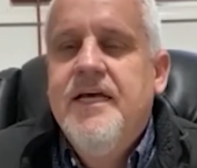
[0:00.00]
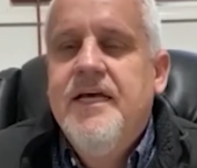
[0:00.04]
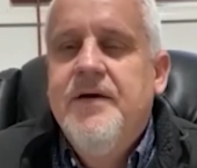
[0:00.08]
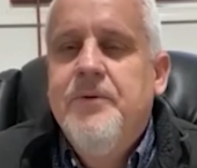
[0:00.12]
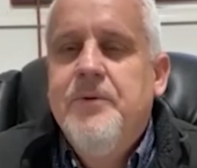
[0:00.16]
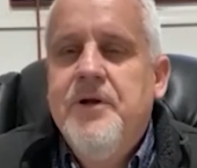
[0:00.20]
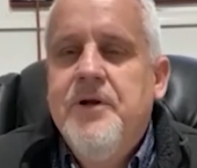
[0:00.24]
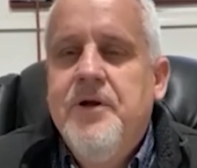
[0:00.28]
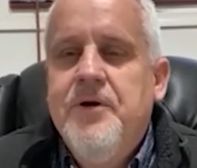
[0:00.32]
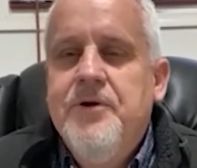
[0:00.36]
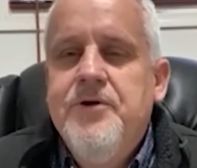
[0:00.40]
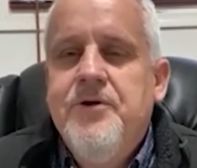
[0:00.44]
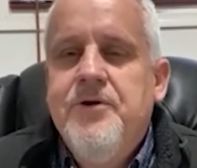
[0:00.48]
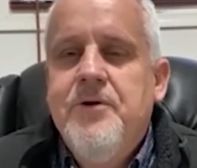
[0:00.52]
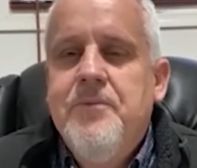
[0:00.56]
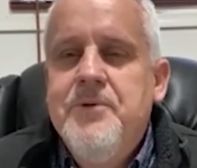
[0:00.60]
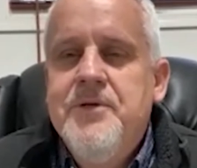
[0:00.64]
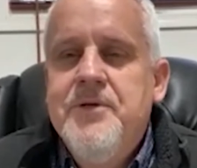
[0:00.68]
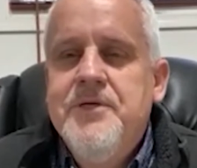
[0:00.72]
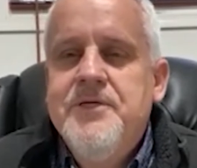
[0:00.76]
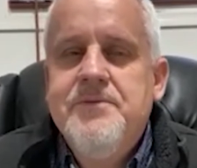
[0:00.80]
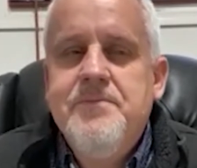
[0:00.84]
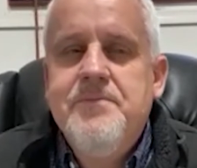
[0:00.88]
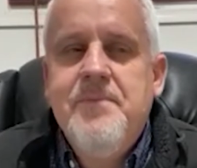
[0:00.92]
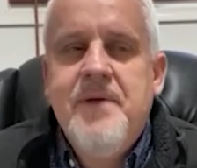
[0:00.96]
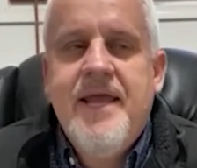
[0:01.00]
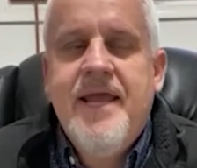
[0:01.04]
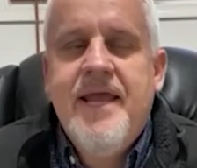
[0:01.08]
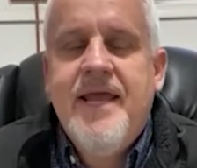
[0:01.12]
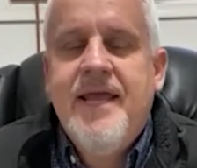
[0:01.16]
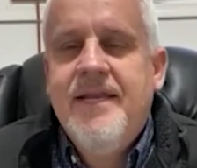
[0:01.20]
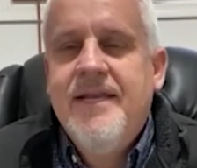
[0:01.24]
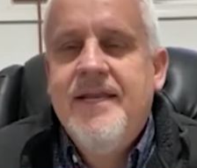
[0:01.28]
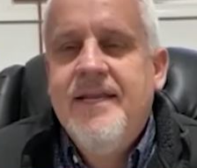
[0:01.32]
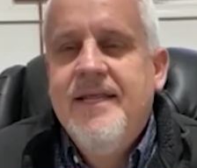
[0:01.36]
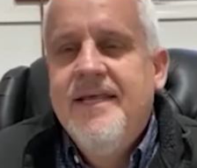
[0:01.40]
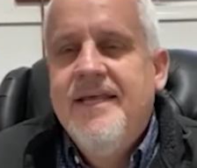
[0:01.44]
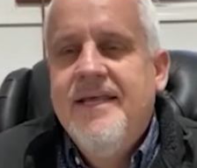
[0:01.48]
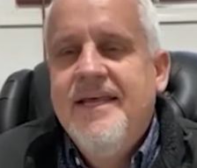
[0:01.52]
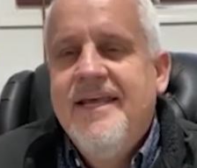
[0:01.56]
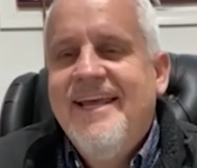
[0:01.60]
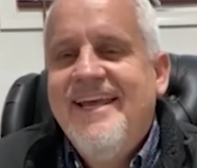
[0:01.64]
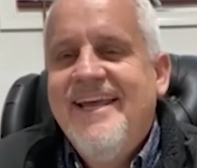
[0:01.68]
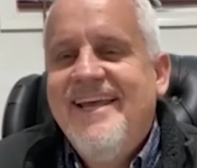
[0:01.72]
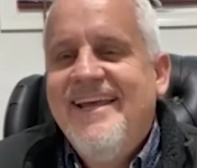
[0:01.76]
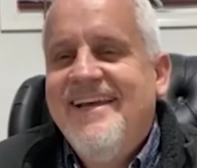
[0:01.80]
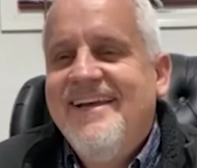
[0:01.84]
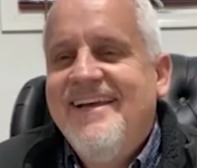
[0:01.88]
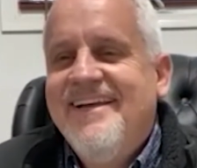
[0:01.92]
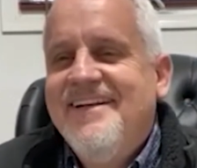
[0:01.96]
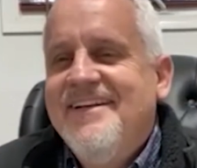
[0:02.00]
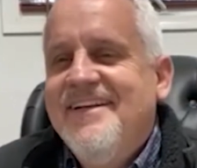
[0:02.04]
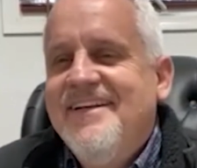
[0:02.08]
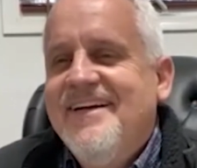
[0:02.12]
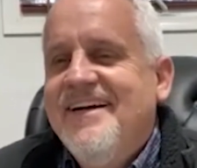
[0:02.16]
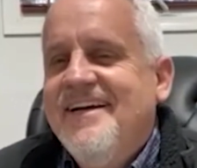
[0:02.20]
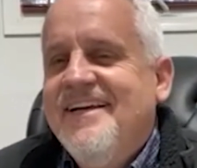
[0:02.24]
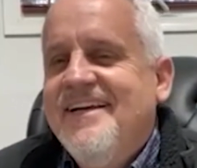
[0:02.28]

We know you're a busy man and uh,